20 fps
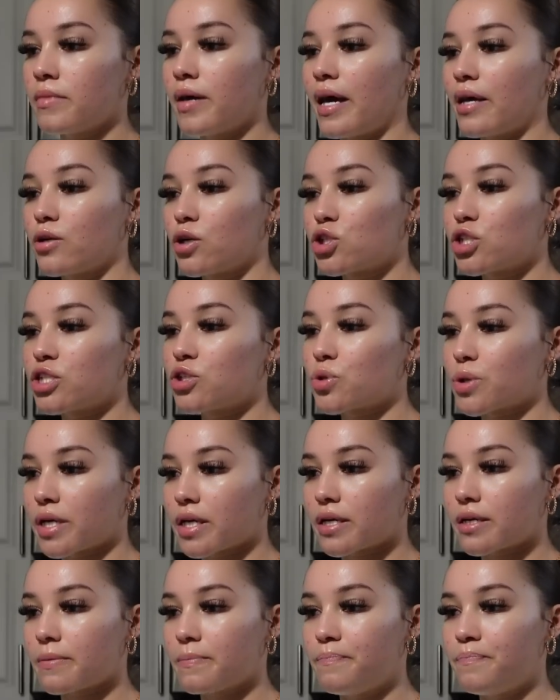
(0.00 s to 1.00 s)
Energy
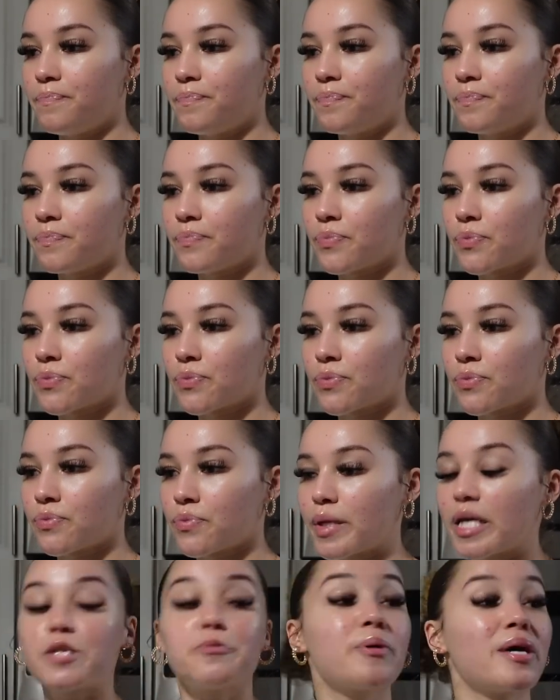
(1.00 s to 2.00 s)
drink.
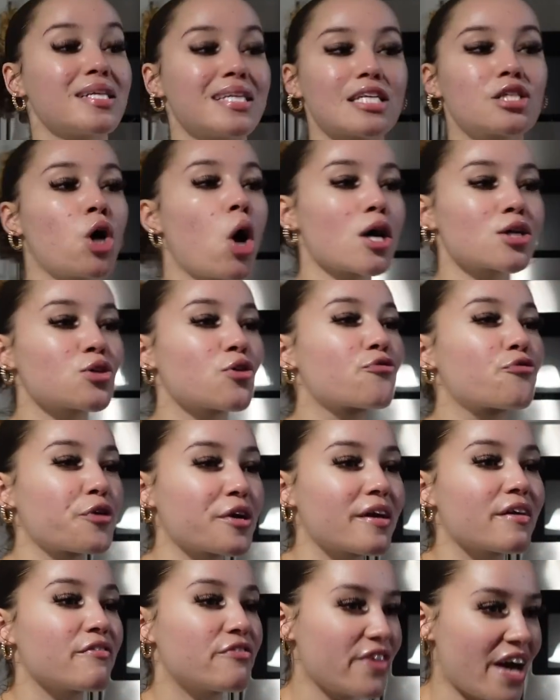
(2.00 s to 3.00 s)
It's because I talk so
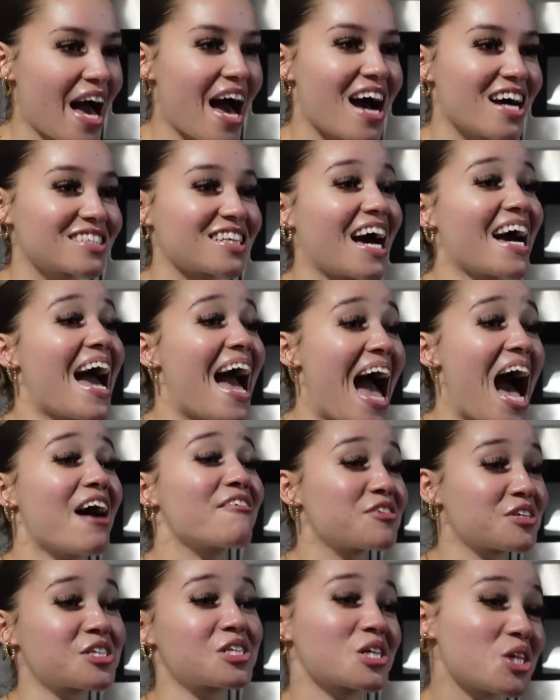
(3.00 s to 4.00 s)
freaking fast. I
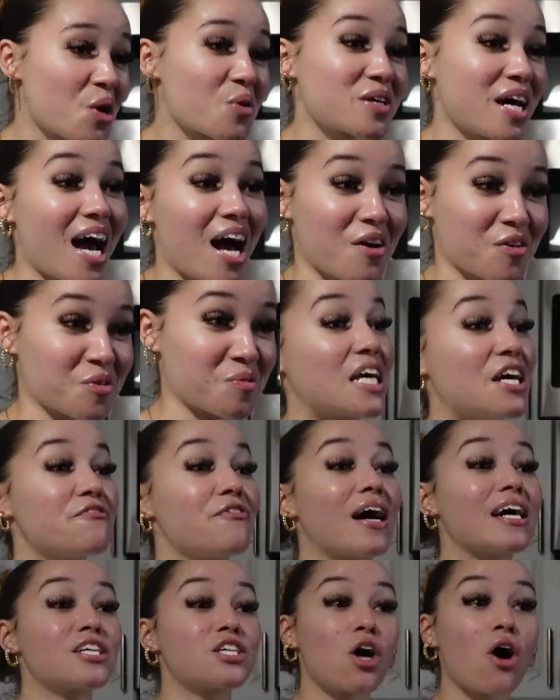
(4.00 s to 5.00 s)
have to slow down. If
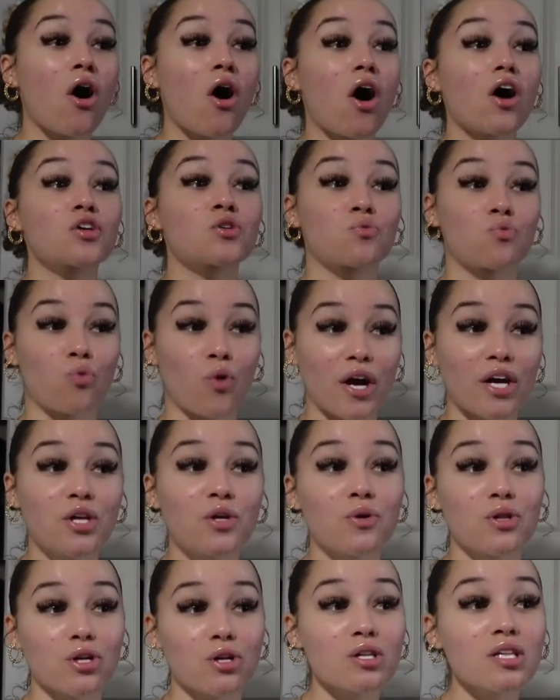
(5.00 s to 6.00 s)
I talked
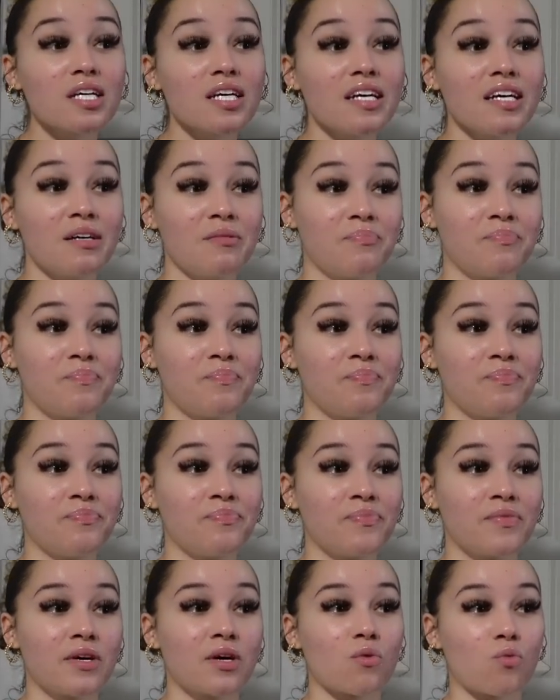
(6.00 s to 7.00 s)
regularly,
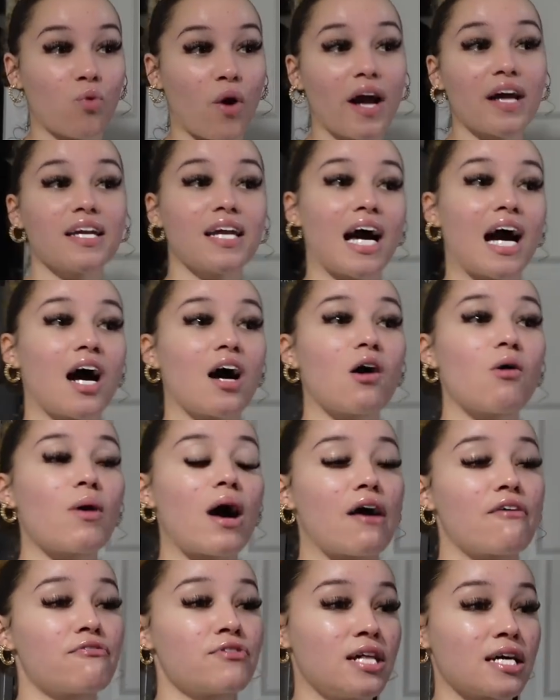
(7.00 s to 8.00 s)
Right now,
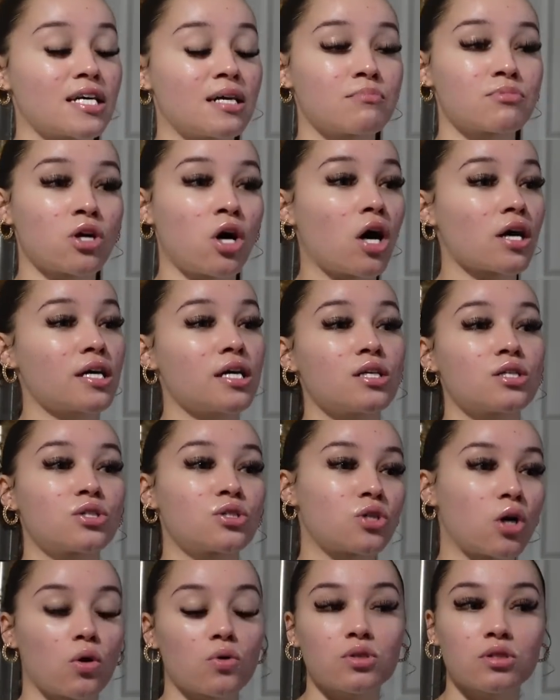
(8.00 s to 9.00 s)
I feel like I'm talking
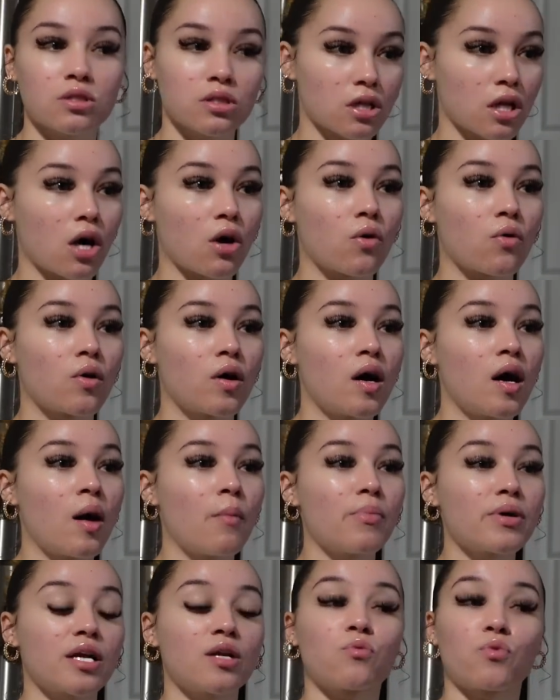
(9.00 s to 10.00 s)
so slow,
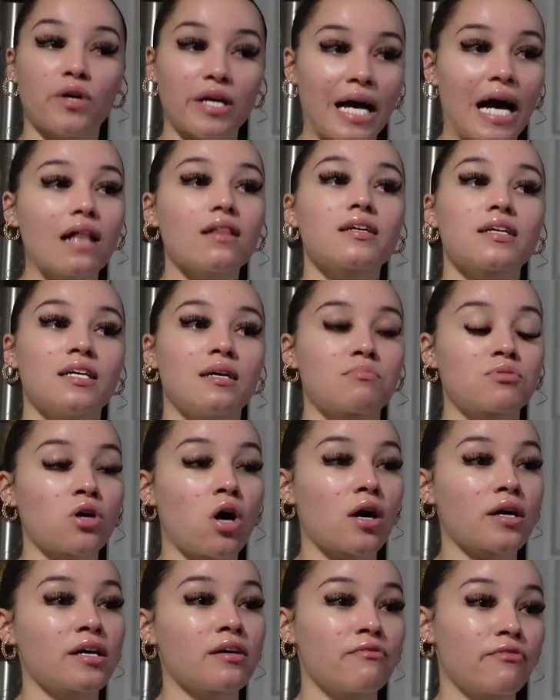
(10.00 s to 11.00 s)
but in reality, I'm
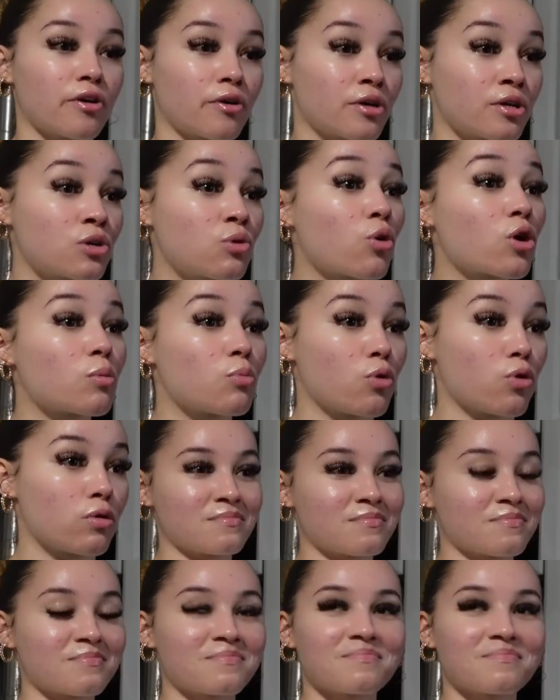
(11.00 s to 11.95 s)
talking very normal.